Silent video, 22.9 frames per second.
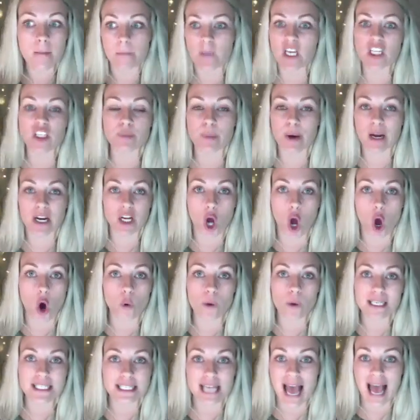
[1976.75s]
Beachbody
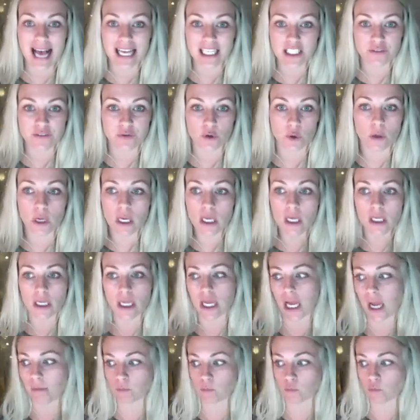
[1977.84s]
always asks for, like,
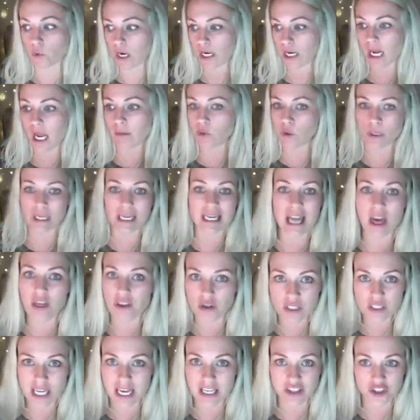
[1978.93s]
I'm doing
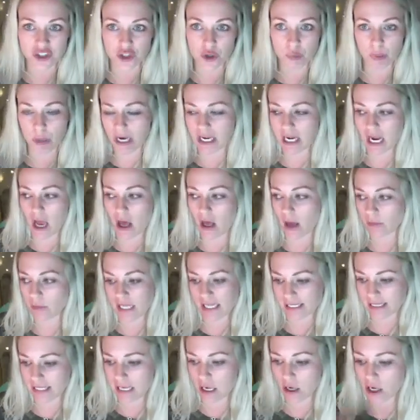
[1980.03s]
another test group right now. I'm
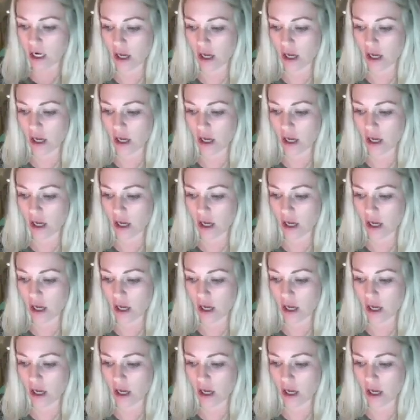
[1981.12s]
testing out